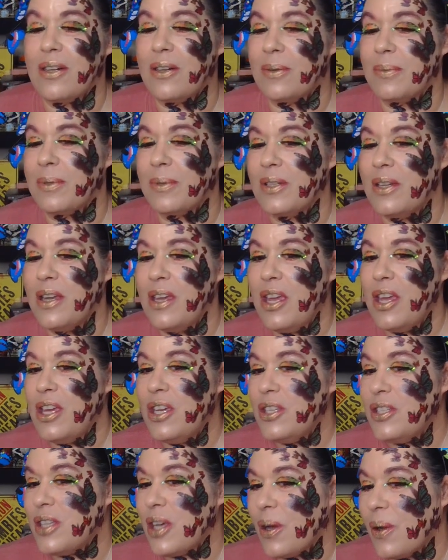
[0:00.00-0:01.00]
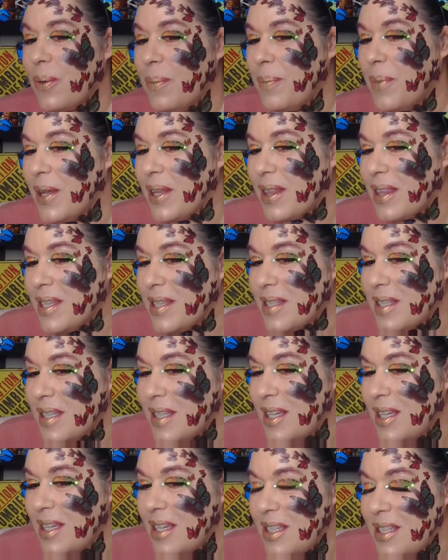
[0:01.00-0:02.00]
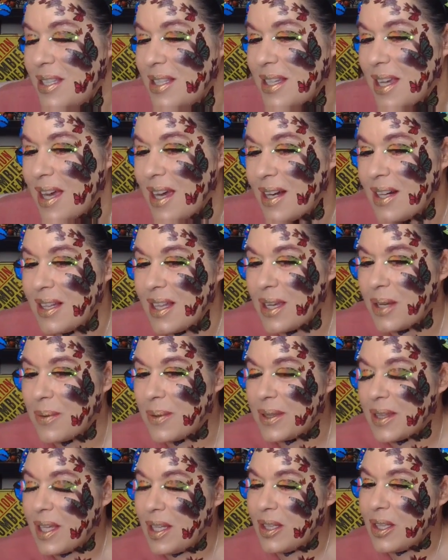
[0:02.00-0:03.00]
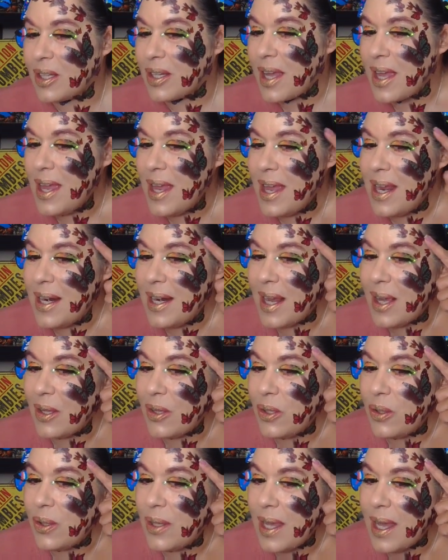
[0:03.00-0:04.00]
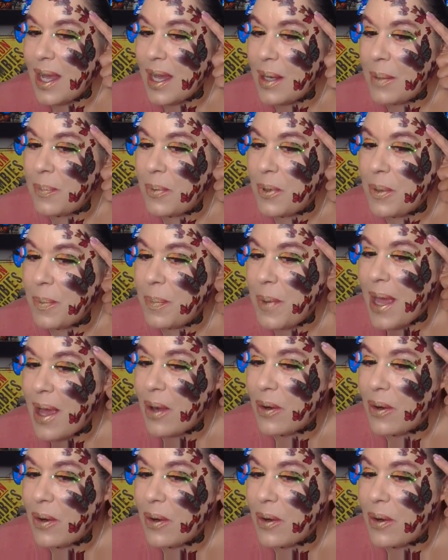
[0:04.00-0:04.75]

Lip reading: So, but this is kind of like what they look. Now, you can put powder down.